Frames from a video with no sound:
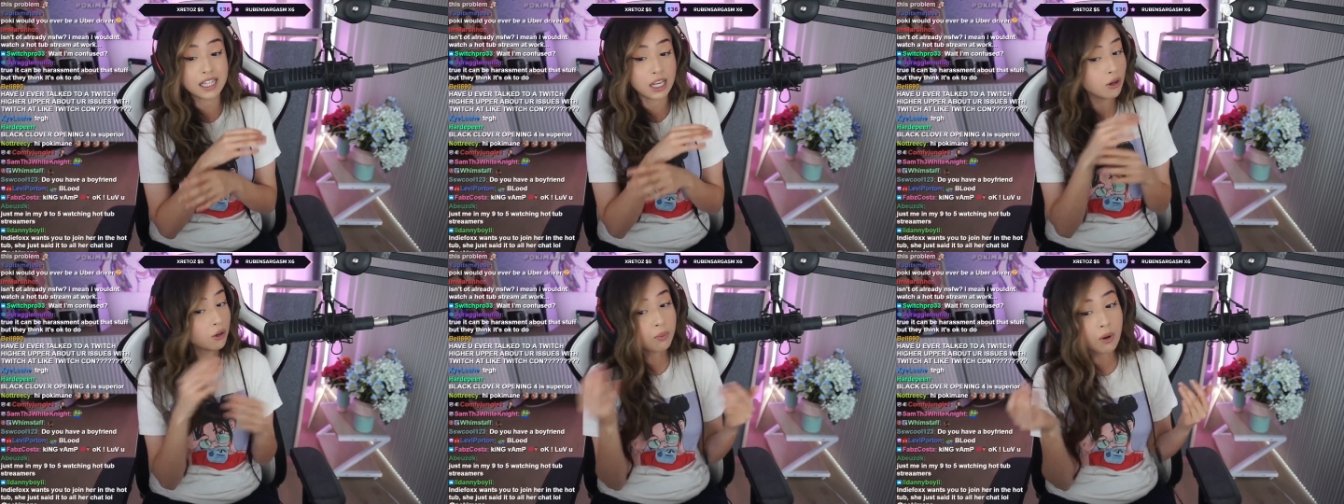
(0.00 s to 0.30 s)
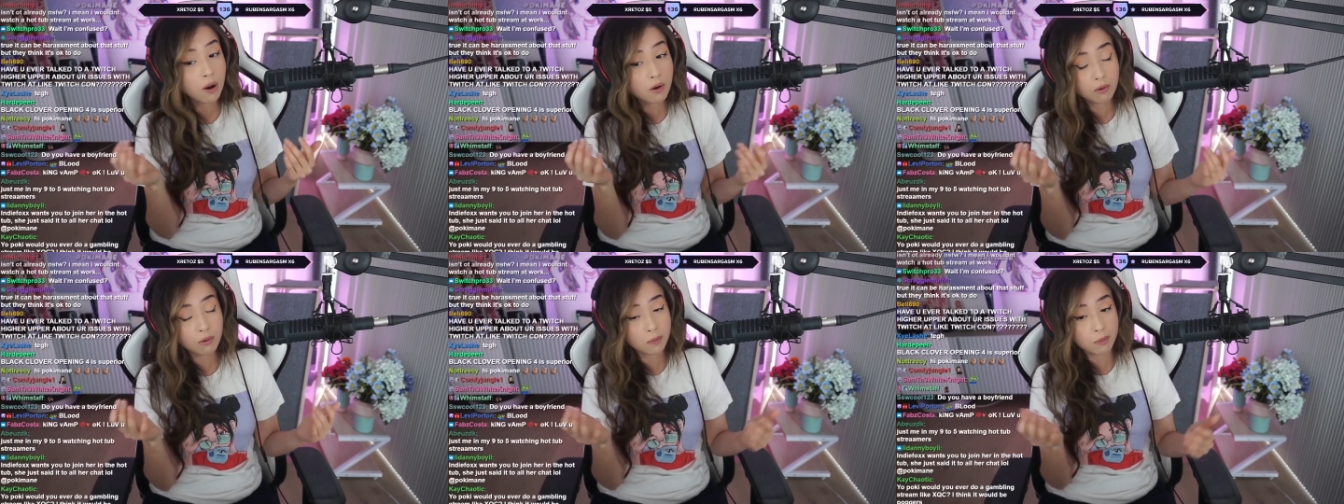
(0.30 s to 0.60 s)
They would
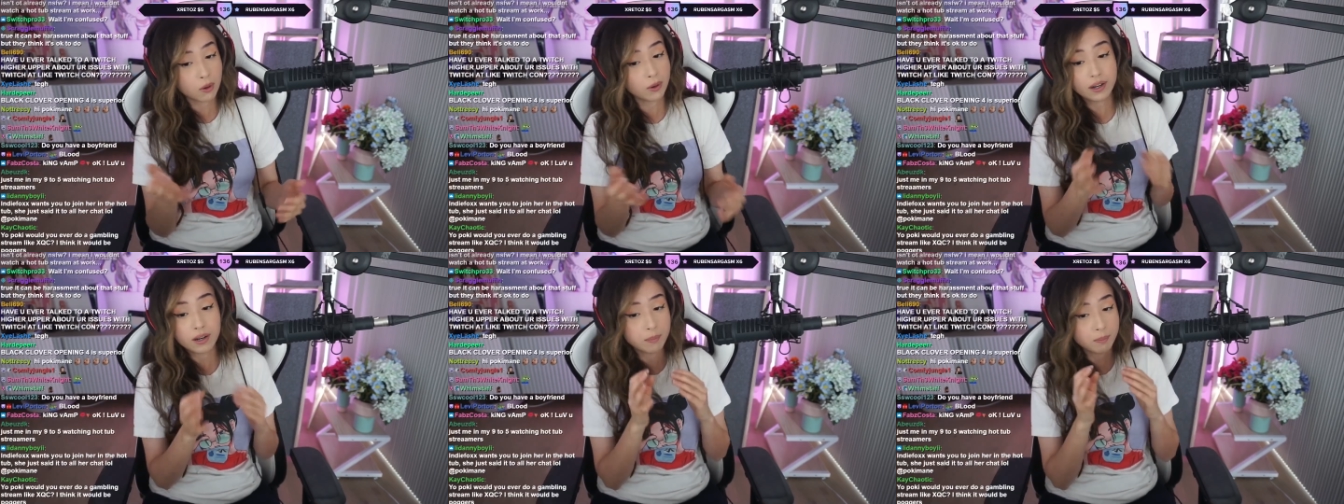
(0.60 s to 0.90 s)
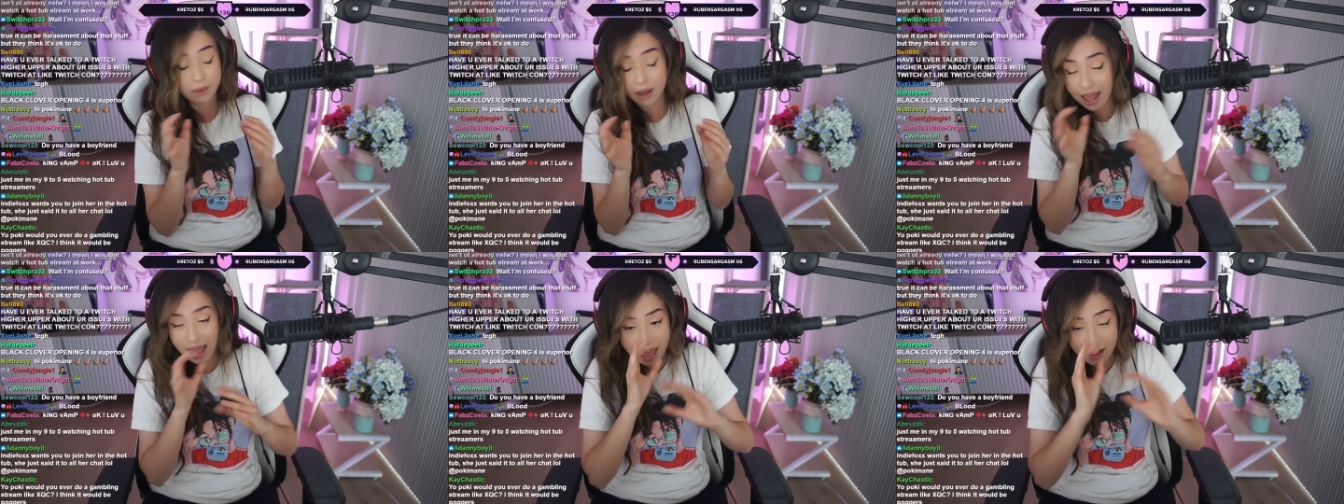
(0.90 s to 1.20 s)
probably put
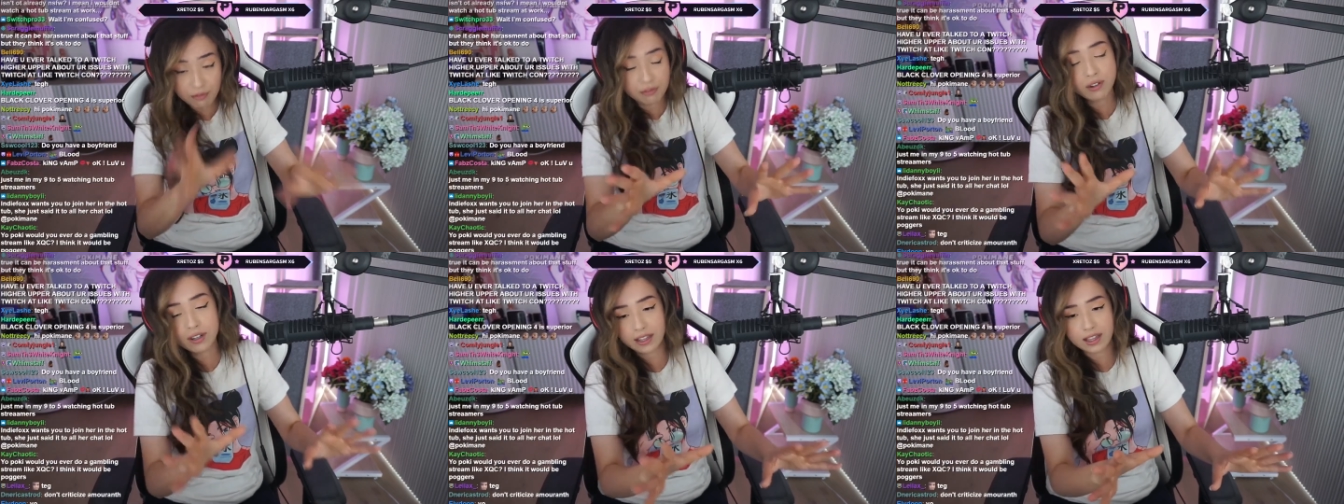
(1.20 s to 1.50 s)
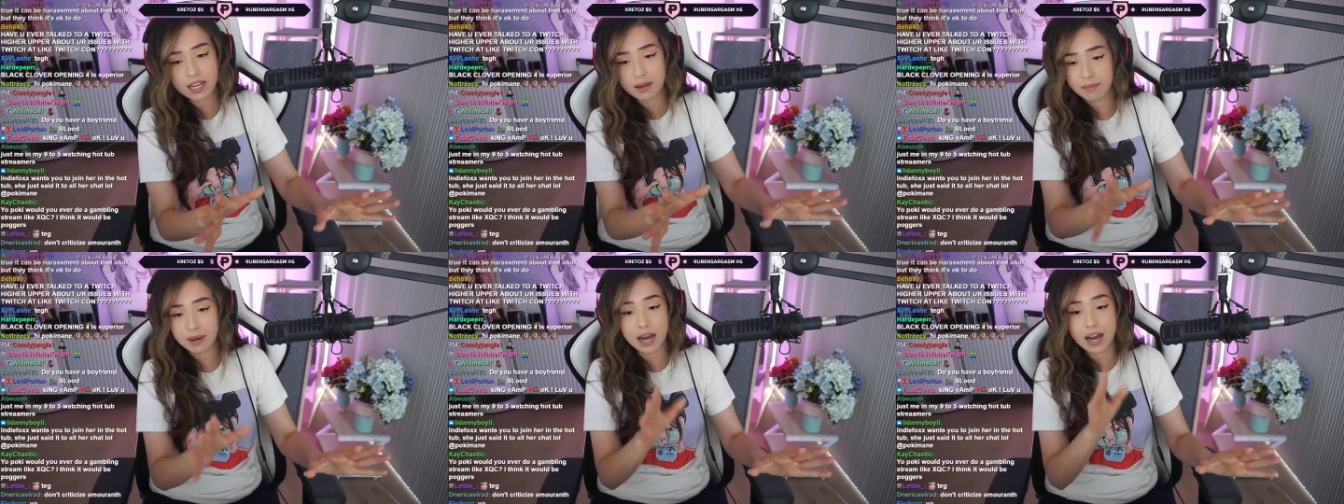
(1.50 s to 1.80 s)

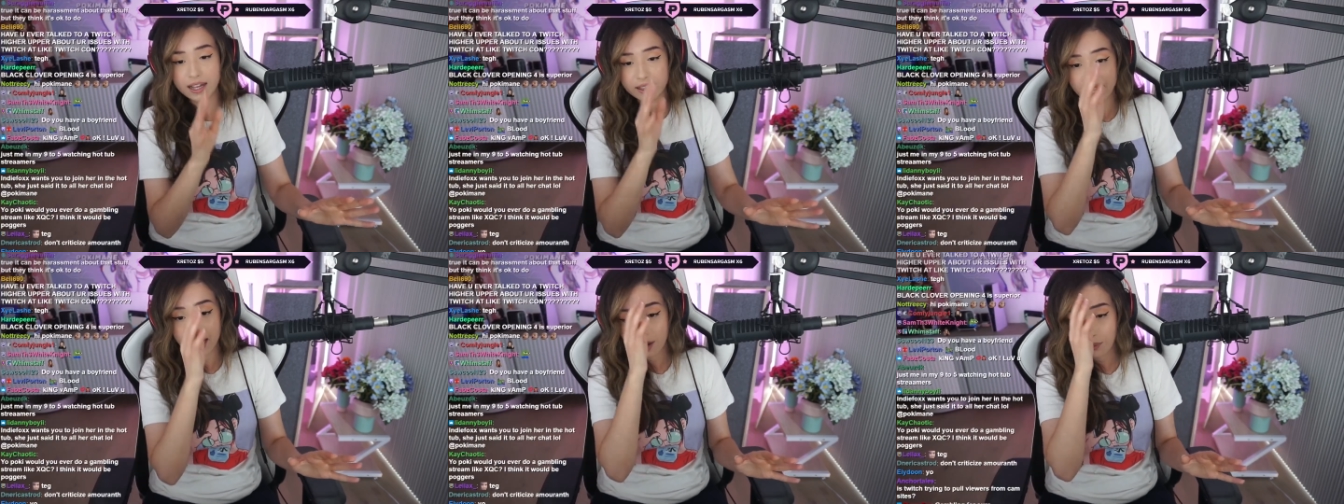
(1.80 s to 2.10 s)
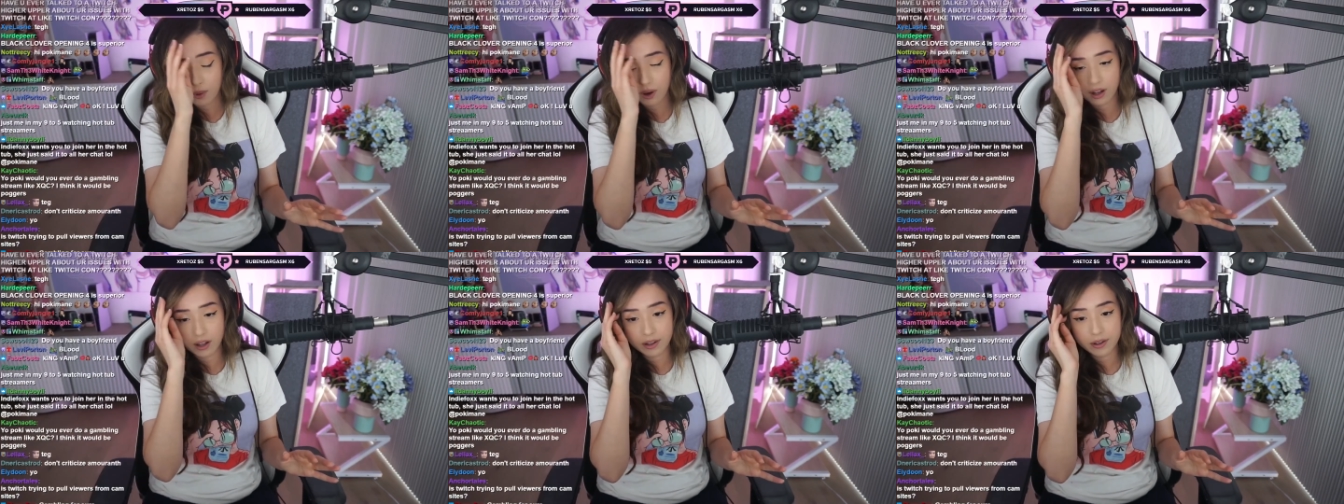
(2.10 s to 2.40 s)
everything behind
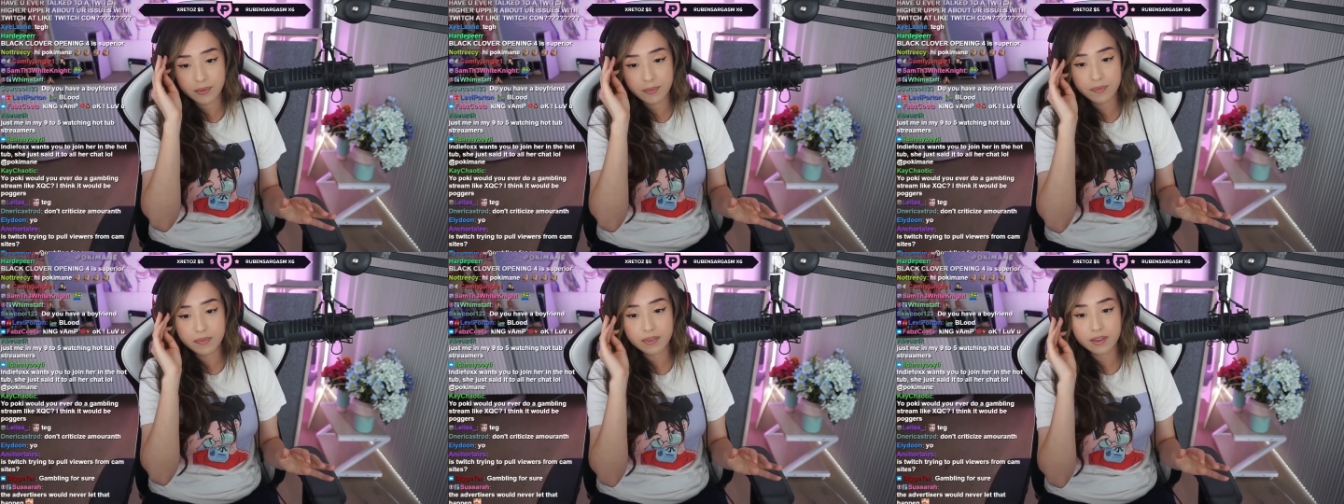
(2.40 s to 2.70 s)
that wall.